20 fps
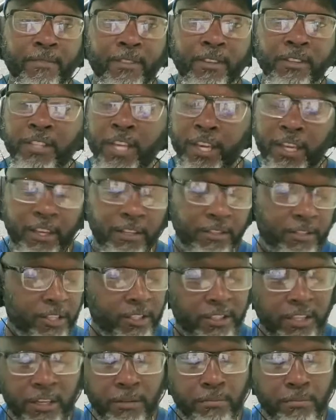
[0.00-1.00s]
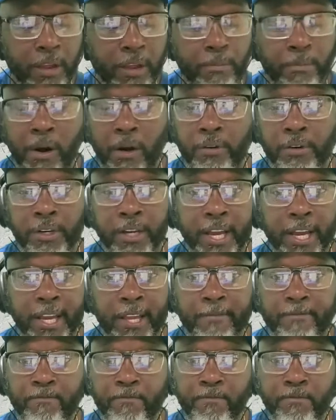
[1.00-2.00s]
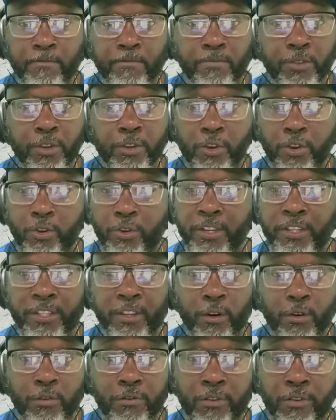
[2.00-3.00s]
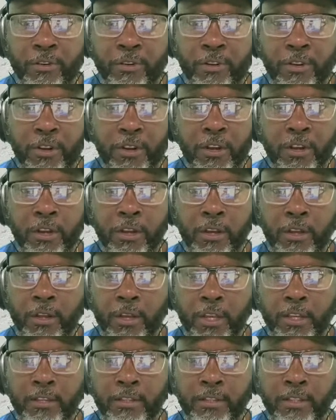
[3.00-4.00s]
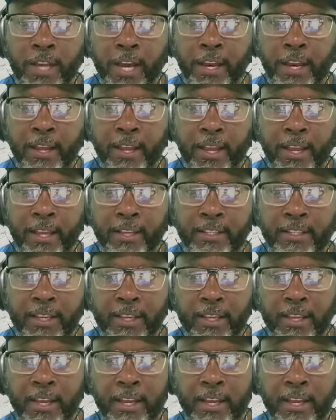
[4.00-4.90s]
Kentucky just didn't play ball tonight. The year is over. It's not as